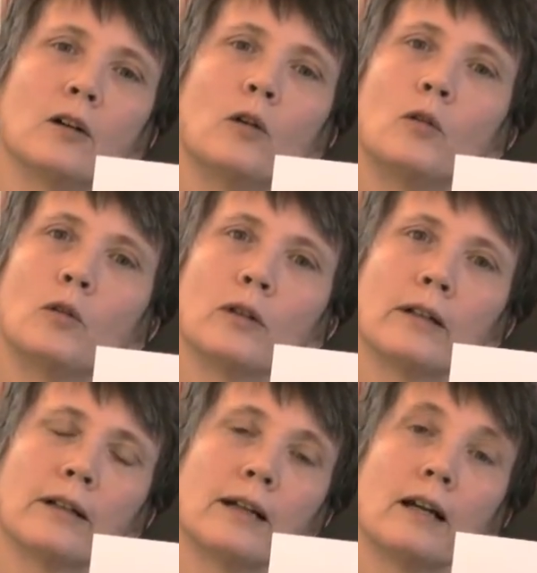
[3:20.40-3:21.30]

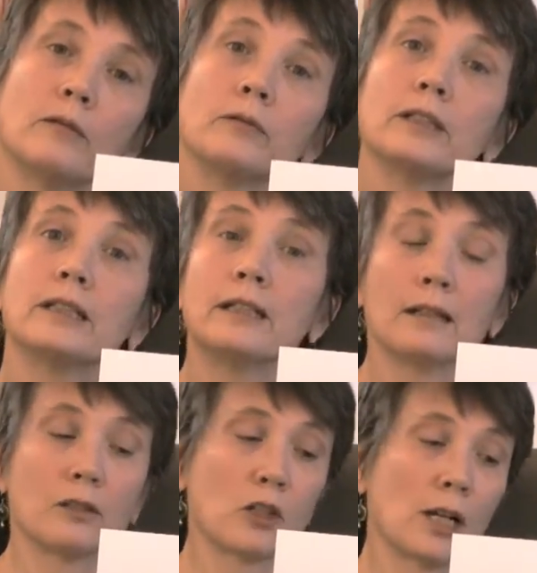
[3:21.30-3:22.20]
Or a really
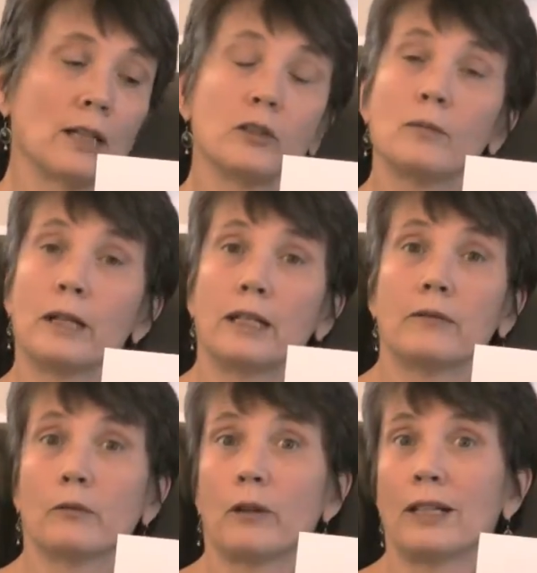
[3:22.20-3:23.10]
young child, you might
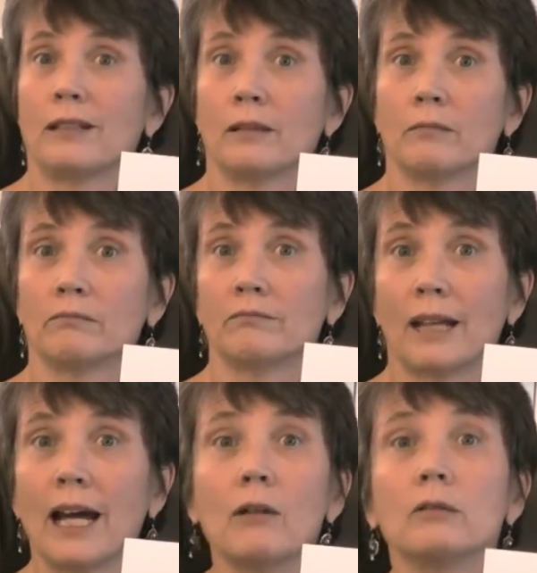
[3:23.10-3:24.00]
even rate them
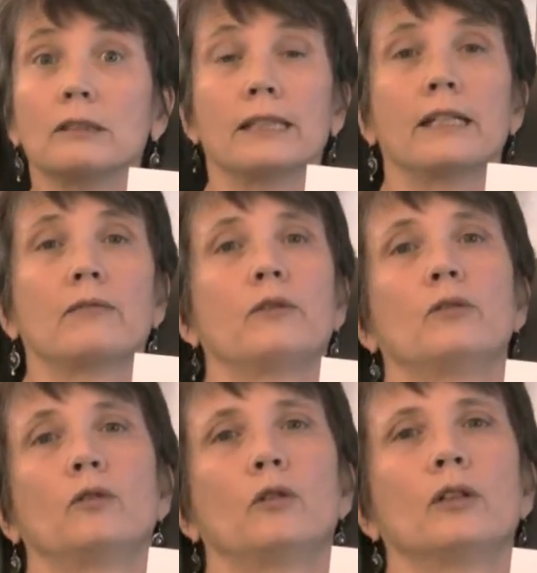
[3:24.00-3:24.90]
hourly if
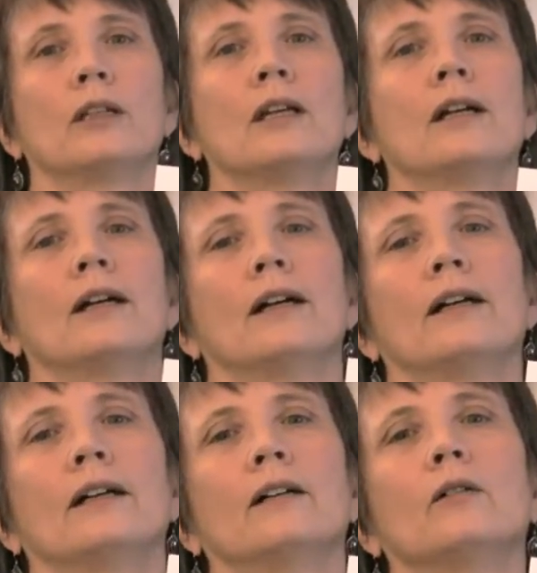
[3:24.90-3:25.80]
you could.
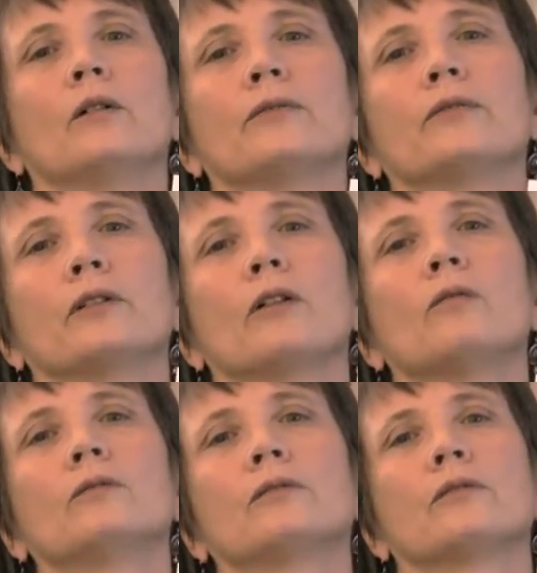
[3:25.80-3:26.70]
Or for an
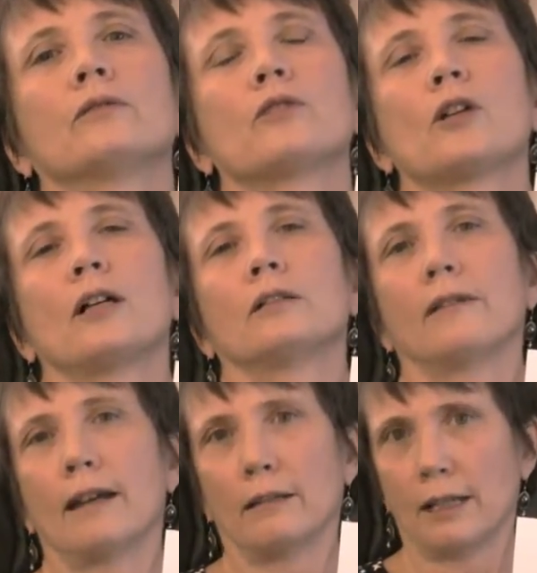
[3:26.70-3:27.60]
older child
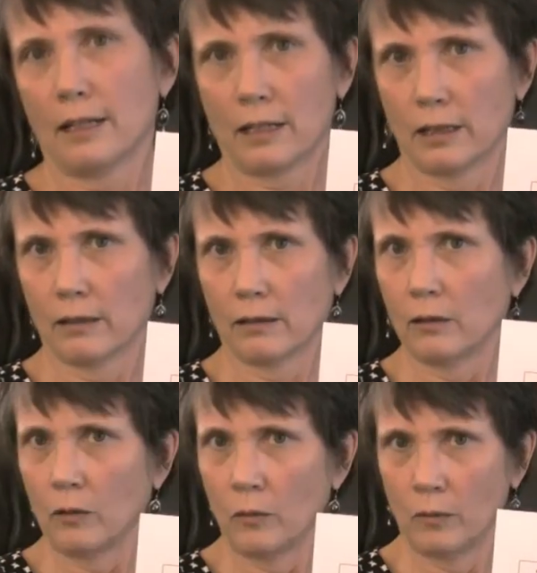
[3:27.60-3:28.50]
or adolescent
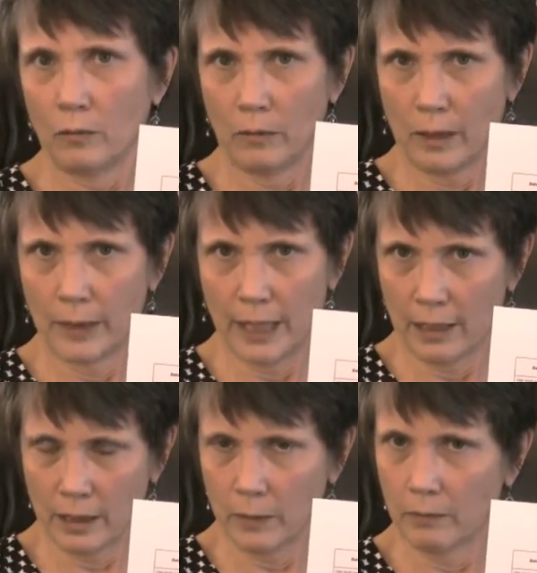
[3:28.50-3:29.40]
who maybe
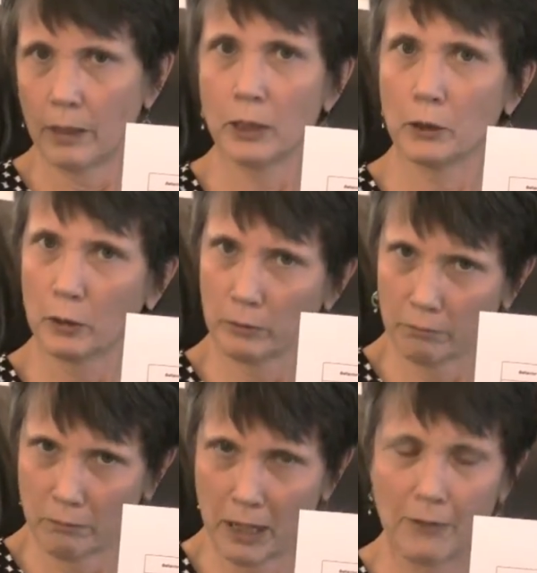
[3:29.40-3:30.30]
has better
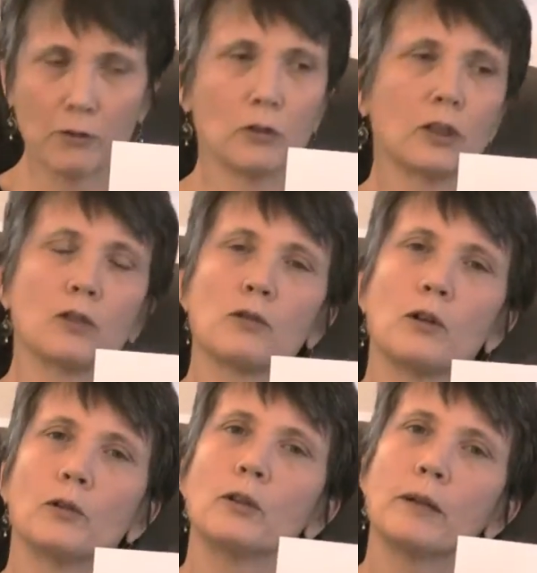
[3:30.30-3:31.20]
behavioral
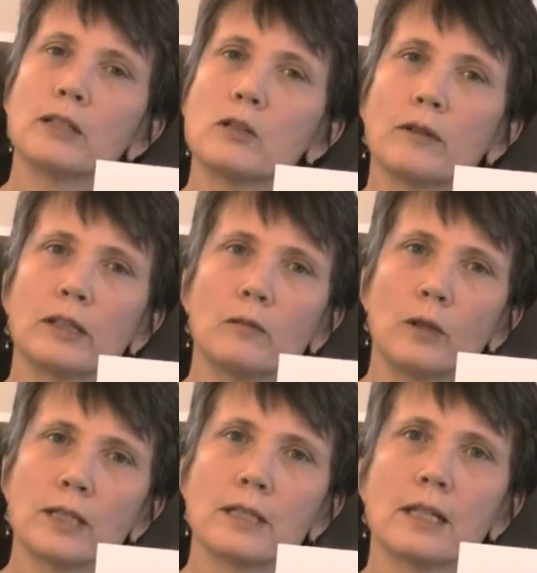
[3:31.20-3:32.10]
control, you might just rate them
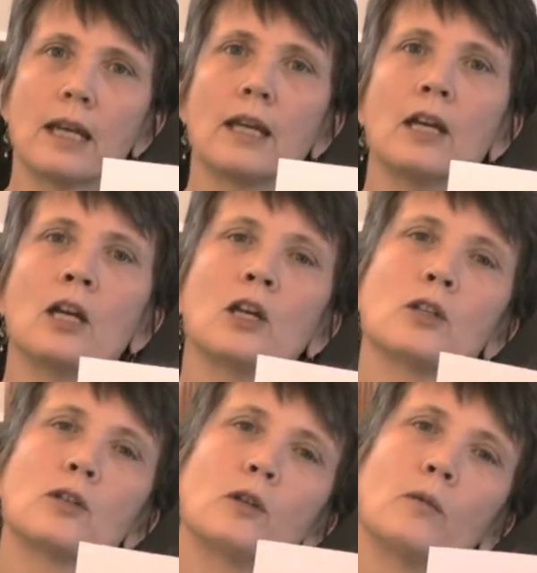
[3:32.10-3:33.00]
once a day.
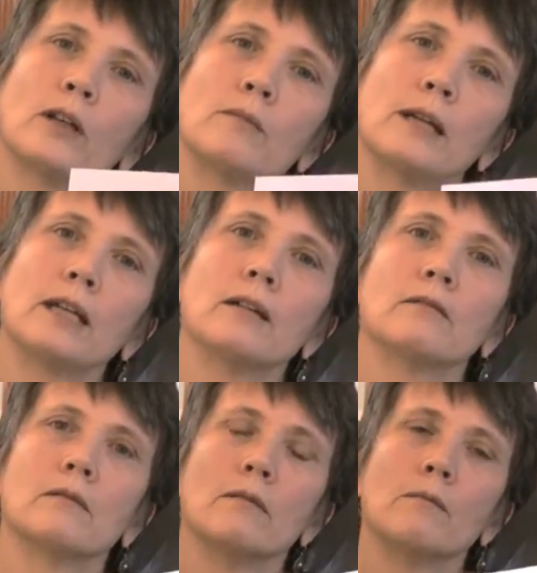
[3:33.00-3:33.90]
So you want to make
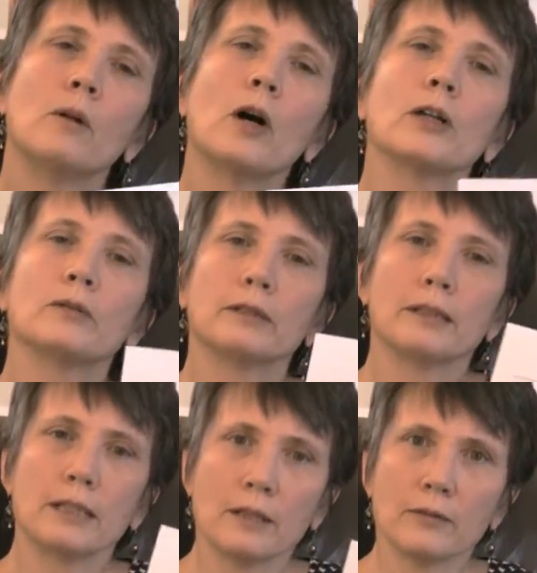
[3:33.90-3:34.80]
it
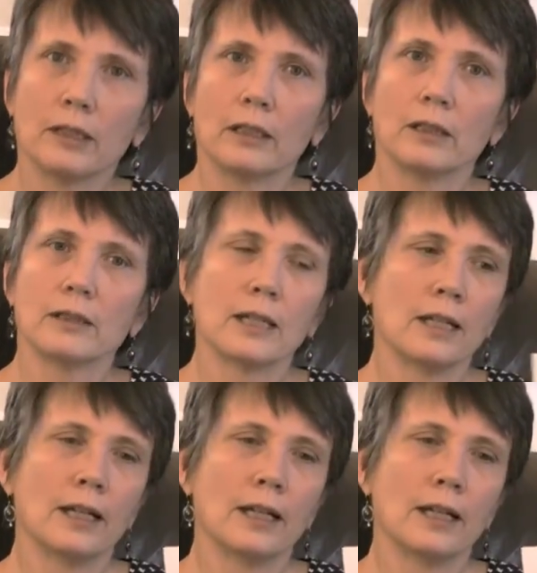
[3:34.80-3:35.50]
moderately difficult